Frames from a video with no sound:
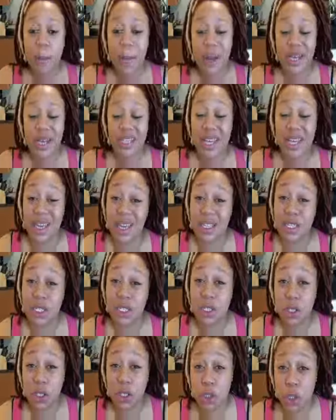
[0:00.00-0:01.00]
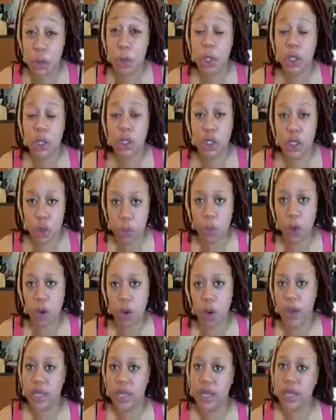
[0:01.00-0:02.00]
My skin gets super duper
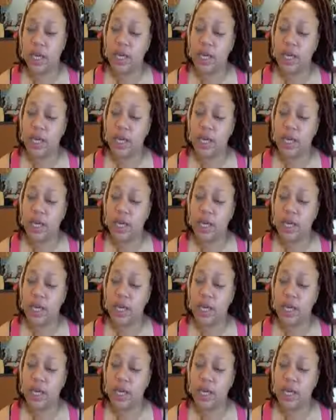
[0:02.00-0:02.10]
oily.